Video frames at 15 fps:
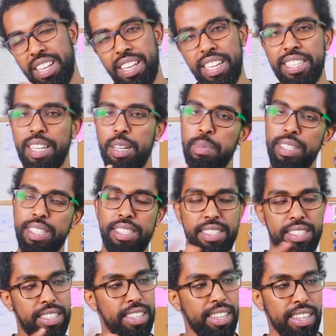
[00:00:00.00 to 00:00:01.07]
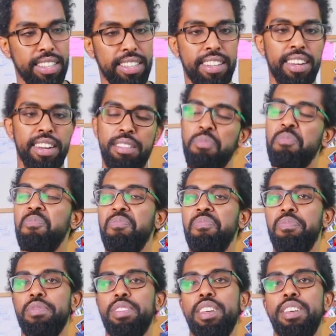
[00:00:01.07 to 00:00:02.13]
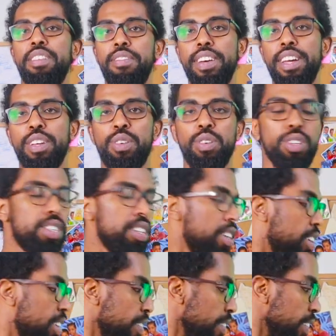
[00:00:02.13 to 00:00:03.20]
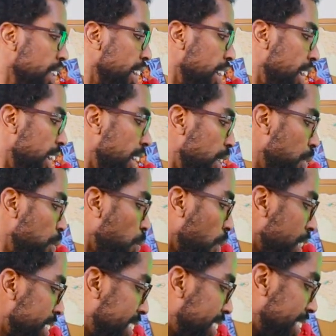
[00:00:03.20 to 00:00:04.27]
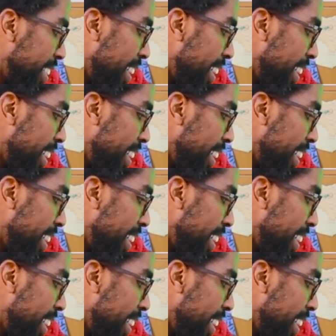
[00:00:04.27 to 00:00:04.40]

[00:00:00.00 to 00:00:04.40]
little bits here and there. Very good. What